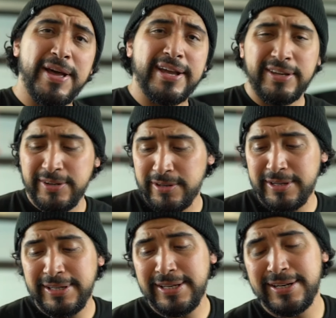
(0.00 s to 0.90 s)
bat, you're gonna
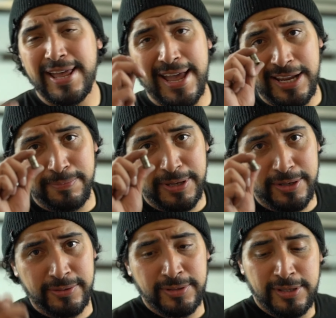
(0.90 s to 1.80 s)
need an
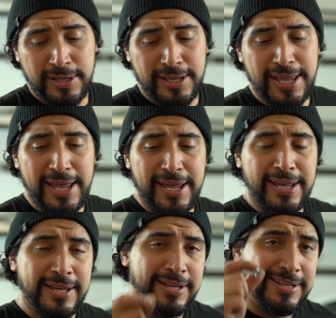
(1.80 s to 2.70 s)
8mm, a